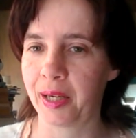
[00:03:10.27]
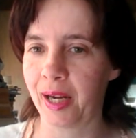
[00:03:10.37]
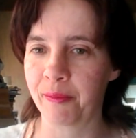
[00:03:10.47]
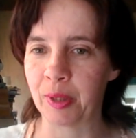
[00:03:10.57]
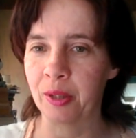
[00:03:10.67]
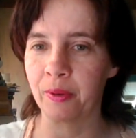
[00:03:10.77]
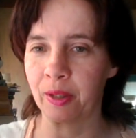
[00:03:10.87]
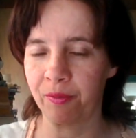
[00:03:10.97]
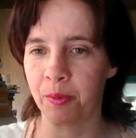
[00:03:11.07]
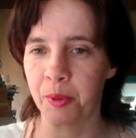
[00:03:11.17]
have me
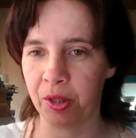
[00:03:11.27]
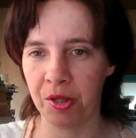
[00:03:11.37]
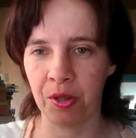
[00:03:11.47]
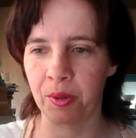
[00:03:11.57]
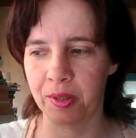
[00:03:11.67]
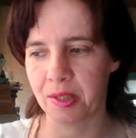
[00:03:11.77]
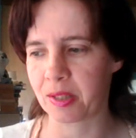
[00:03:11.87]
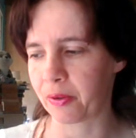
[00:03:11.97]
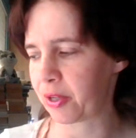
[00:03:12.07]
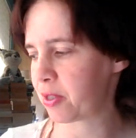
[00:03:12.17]
going for book 2 in this
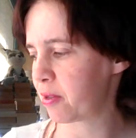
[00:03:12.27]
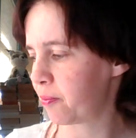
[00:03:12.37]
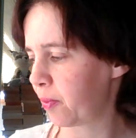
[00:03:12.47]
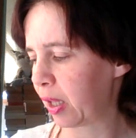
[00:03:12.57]
series.